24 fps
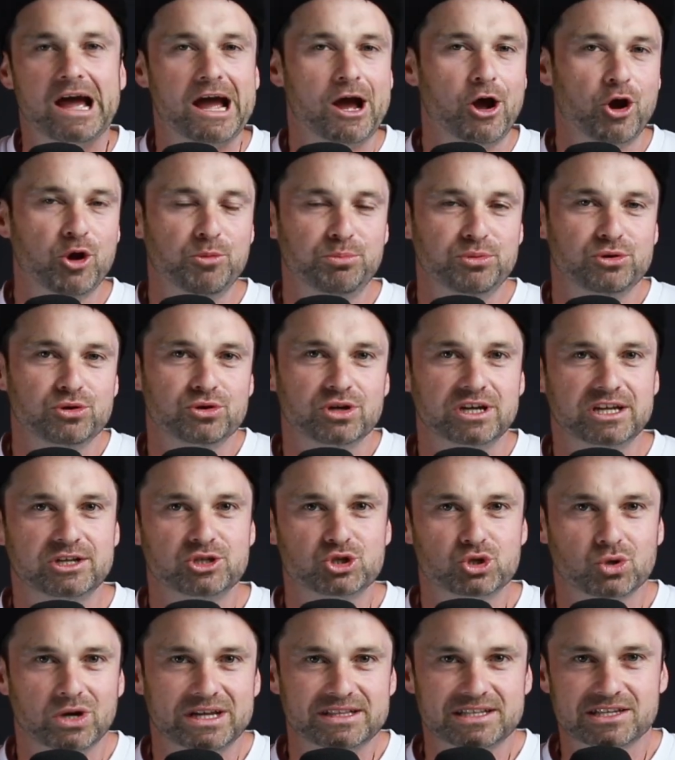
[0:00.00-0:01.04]
I hope you
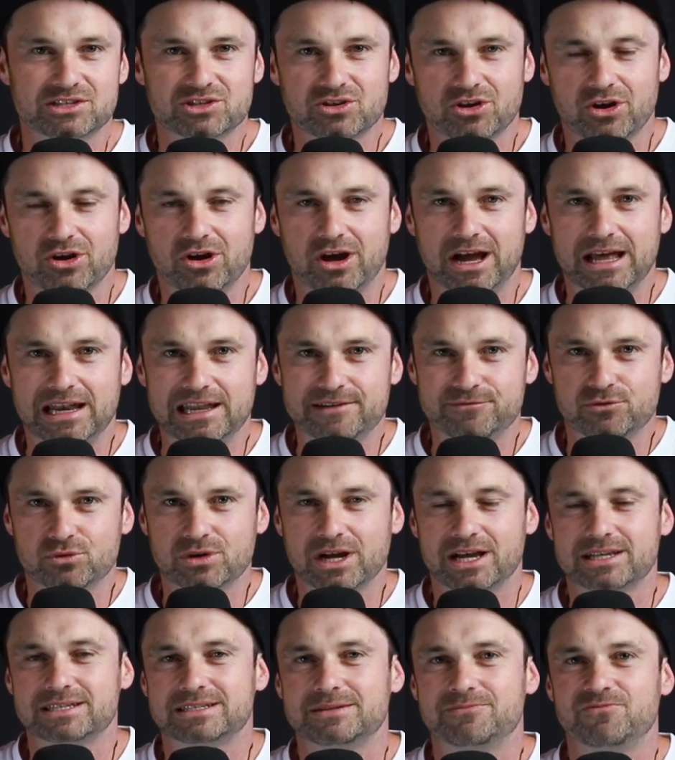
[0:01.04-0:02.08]
enjoyed this Go High Level
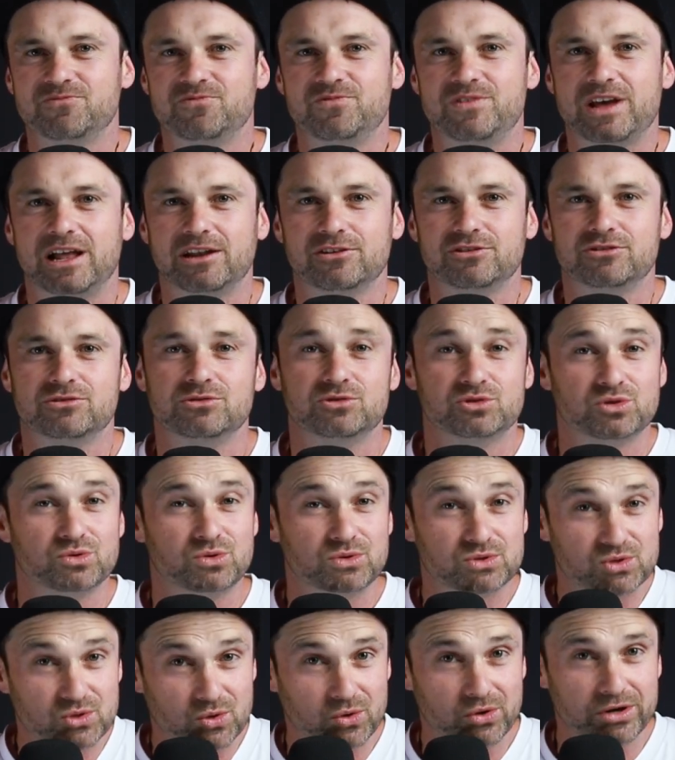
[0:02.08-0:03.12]
custom value
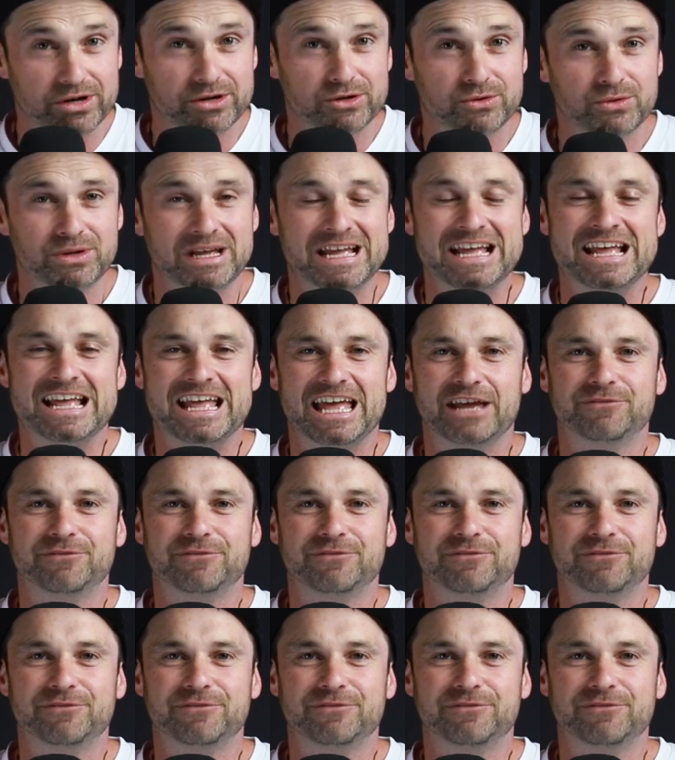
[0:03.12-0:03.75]
tutorial.